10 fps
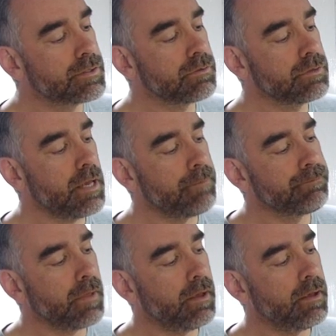So
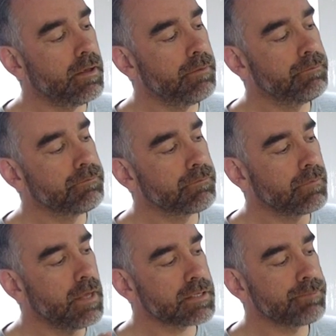yeah,
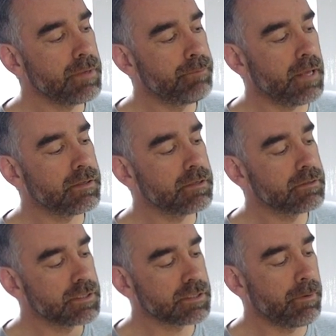it's been
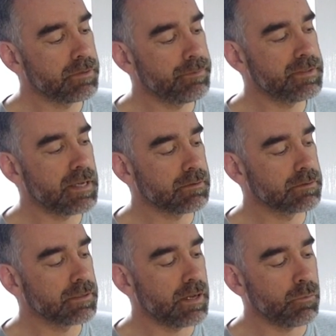painted, just about to be
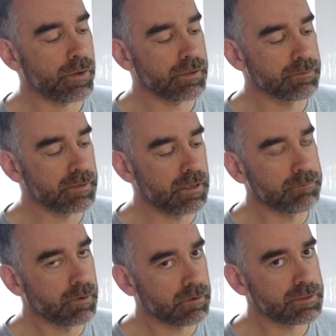deckled and then weathered, but
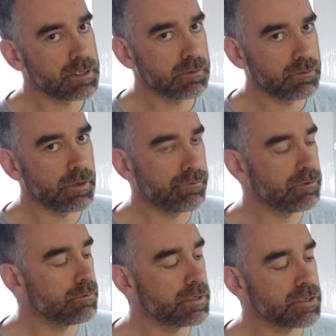that'll probably take quite a
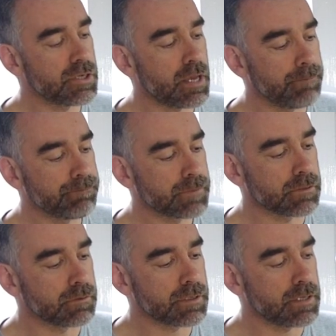few weeks yet.
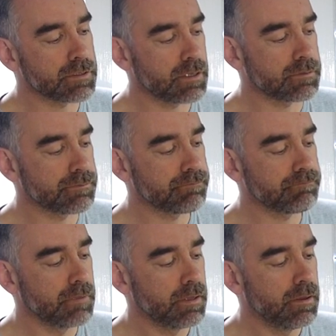So
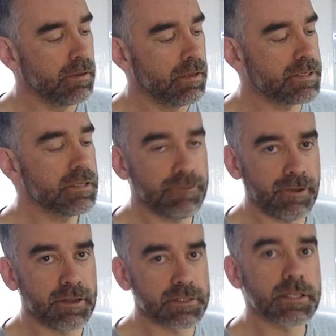it's in the
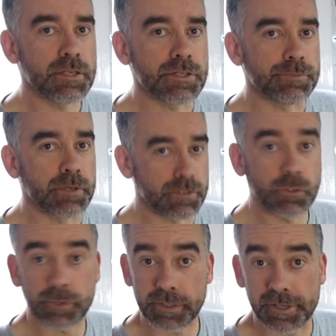final stages, but
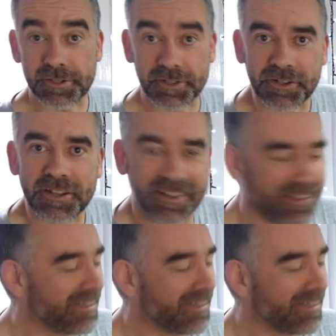it's nowhere near done.